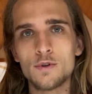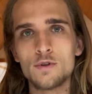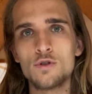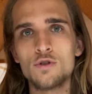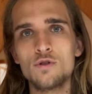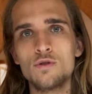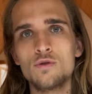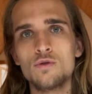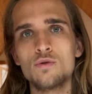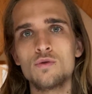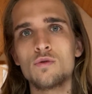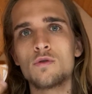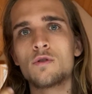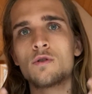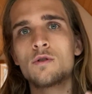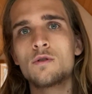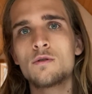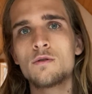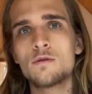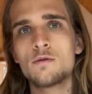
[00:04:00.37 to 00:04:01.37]
but you
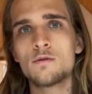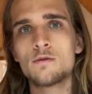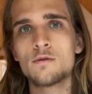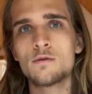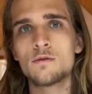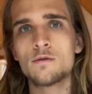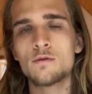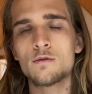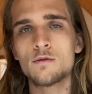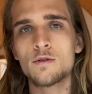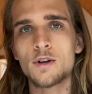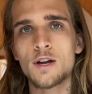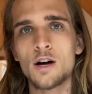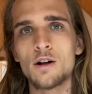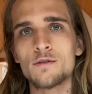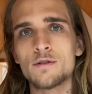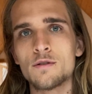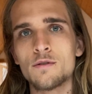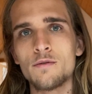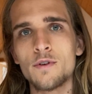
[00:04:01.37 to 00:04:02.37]

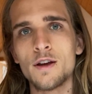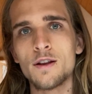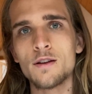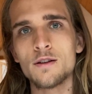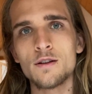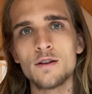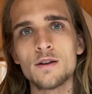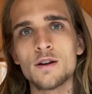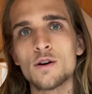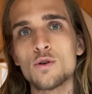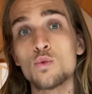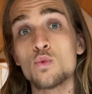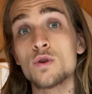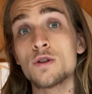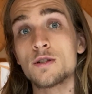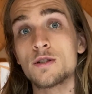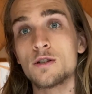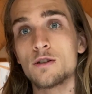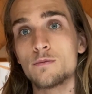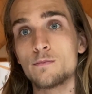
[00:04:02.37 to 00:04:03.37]
cultivate an inner
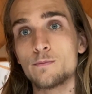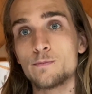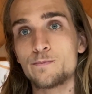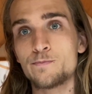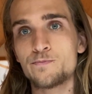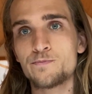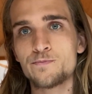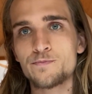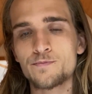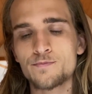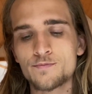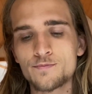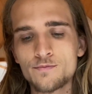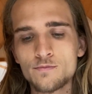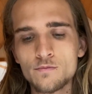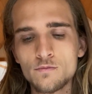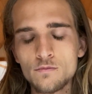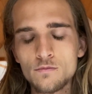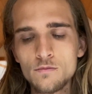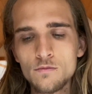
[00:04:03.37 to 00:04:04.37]
wisdom.
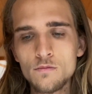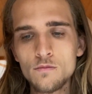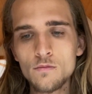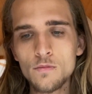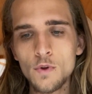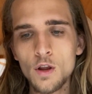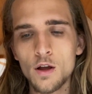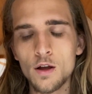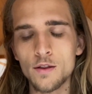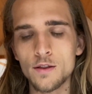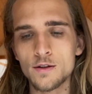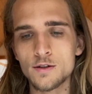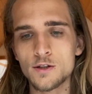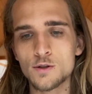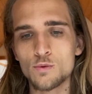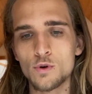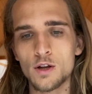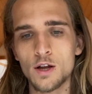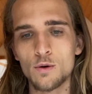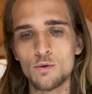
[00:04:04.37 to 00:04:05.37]
And this is
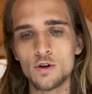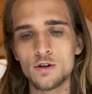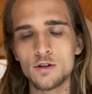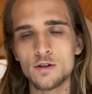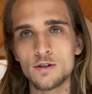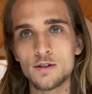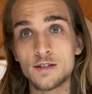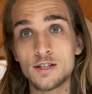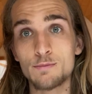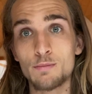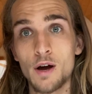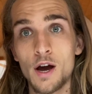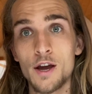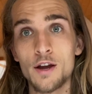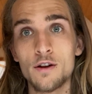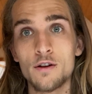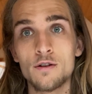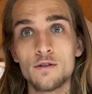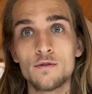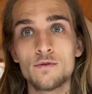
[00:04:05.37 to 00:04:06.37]
what I want to
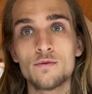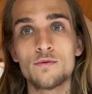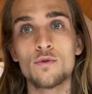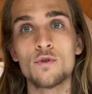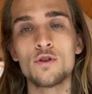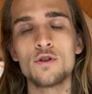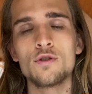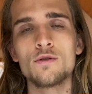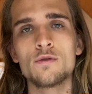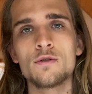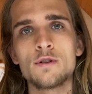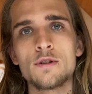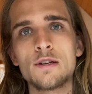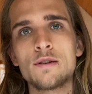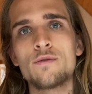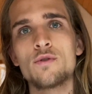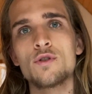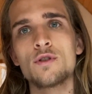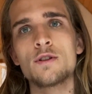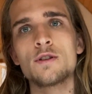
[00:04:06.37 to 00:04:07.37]
inspire for you
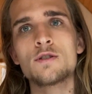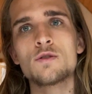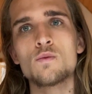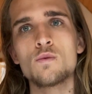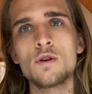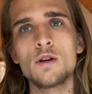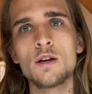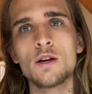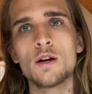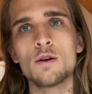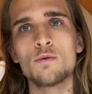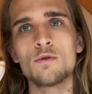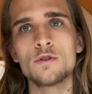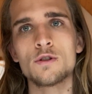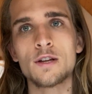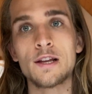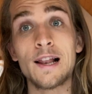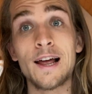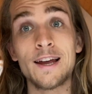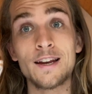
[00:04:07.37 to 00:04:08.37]
for this week. I
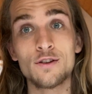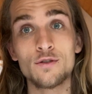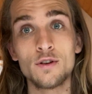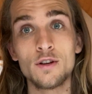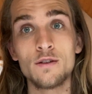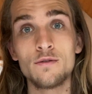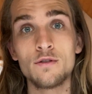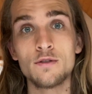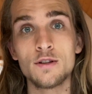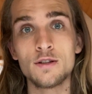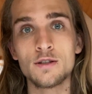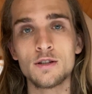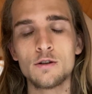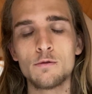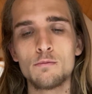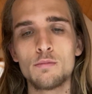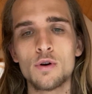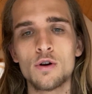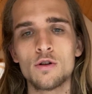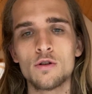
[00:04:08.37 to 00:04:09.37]
would like to give you this
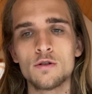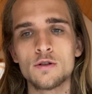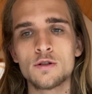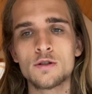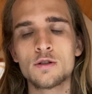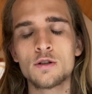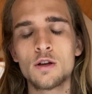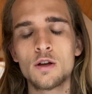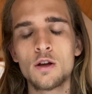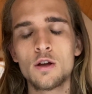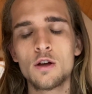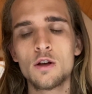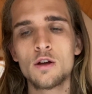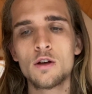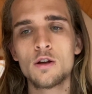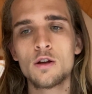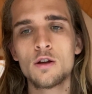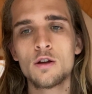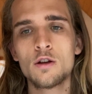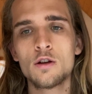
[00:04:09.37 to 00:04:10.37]
impulse
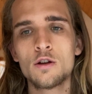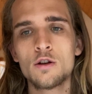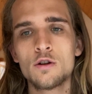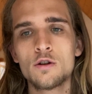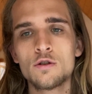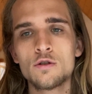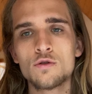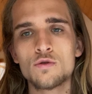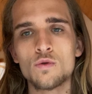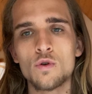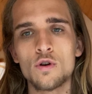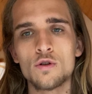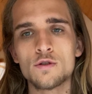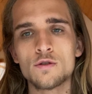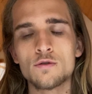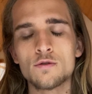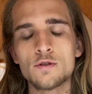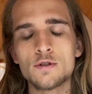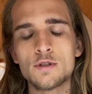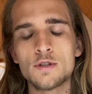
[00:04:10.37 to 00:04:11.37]
to
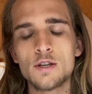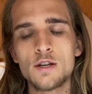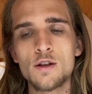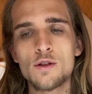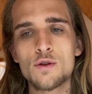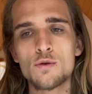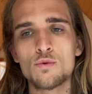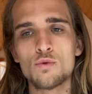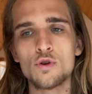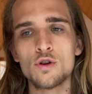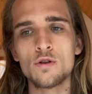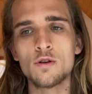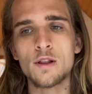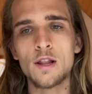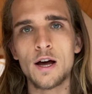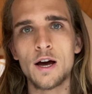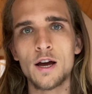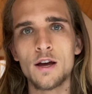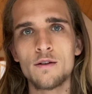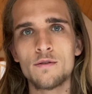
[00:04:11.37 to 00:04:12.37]
also see through your
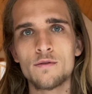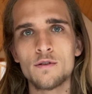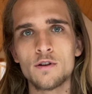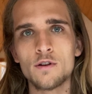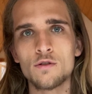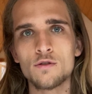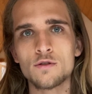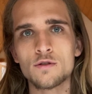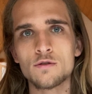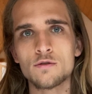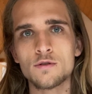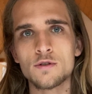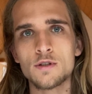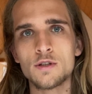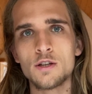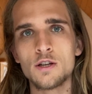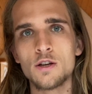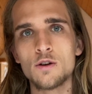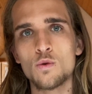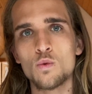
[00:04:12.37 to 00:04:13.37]
life and also
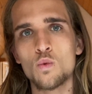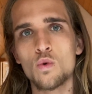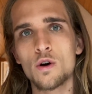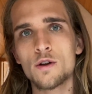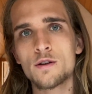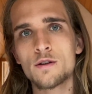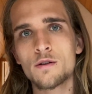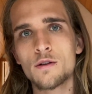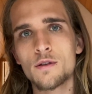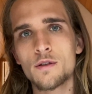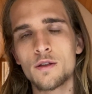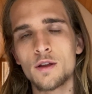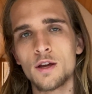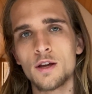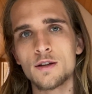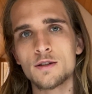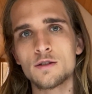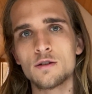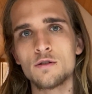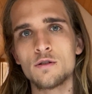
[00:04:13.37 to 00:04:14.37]
see what
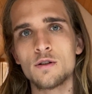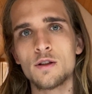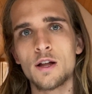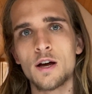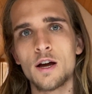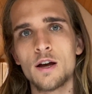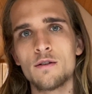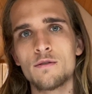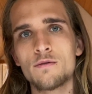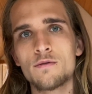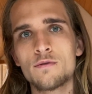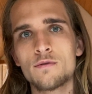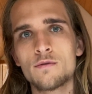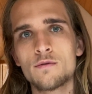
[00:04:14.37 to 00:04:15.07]
things in your life